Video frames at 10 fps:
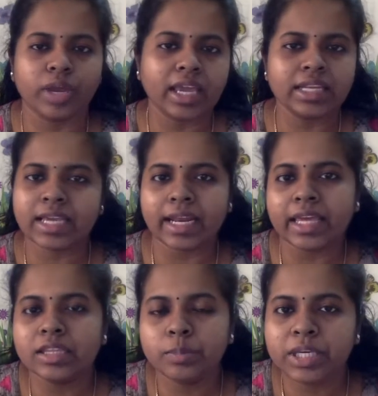it can
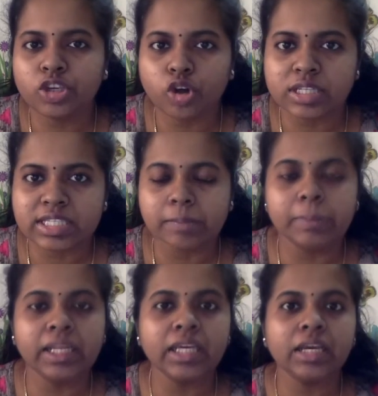either be your
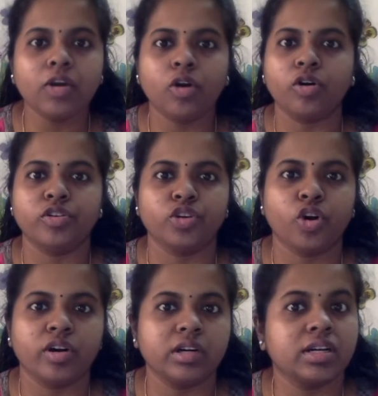sibling or
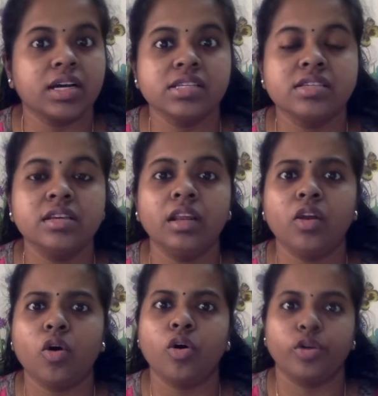your cousin
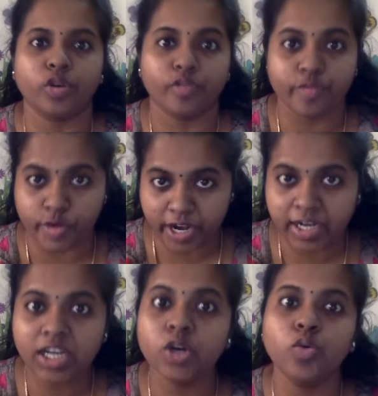or your
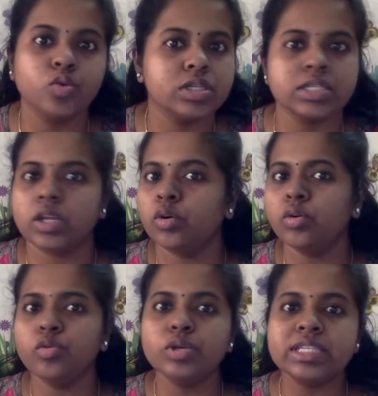friend who is
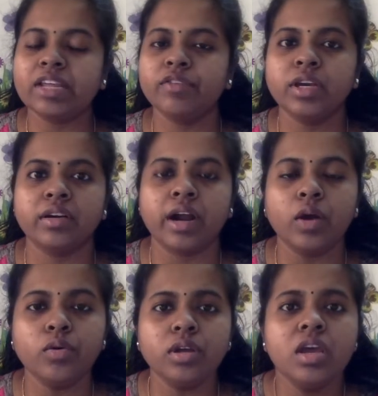living
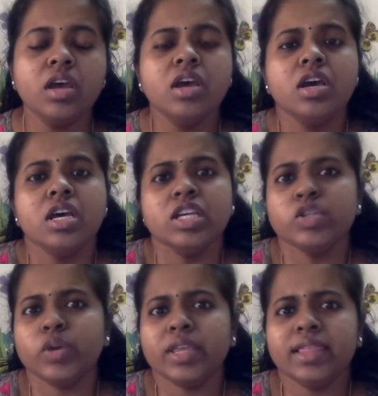around.
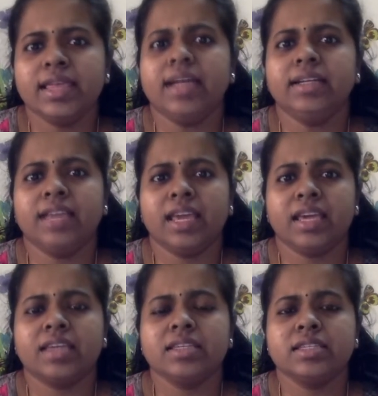So in that
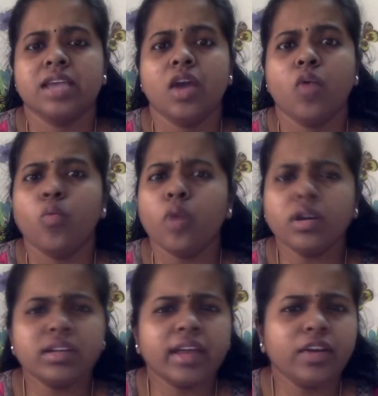case,
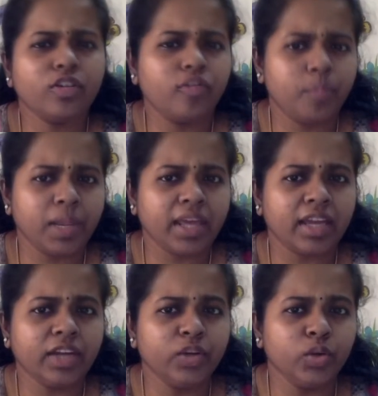what kind of
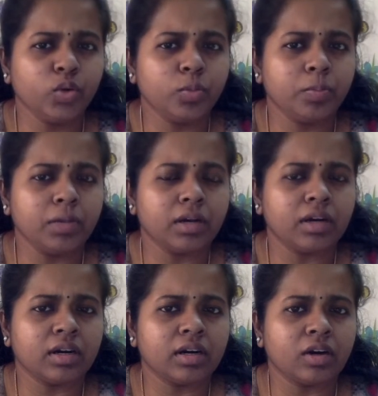play do you
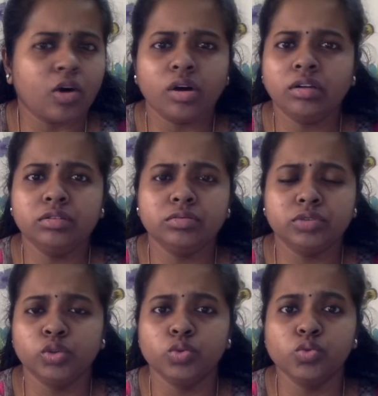all
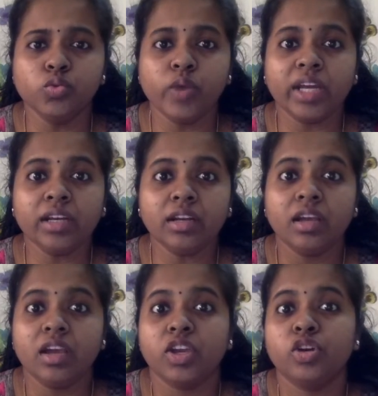do when
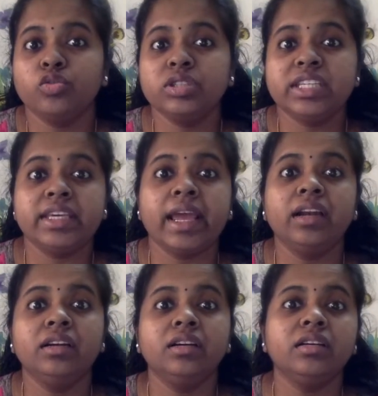the
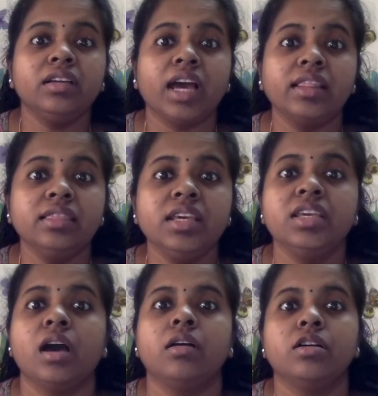elder and the
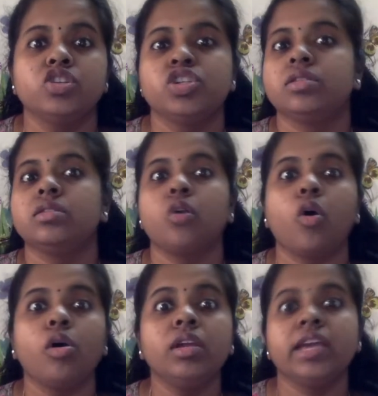younger children
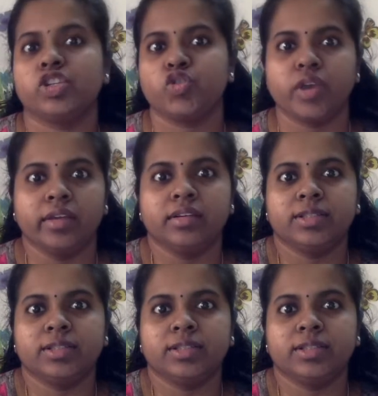all get together?